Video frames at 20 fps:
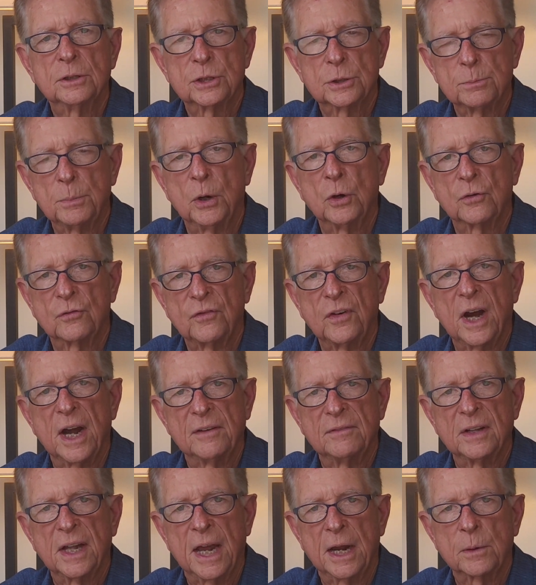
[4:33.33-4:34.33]
spoke
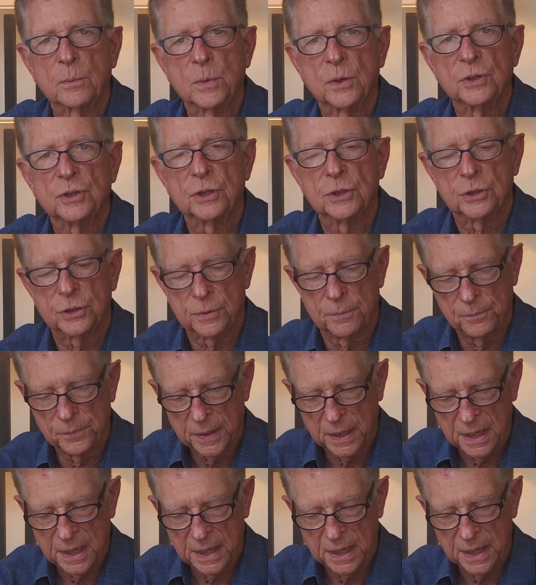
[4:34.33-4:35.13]
5 languages,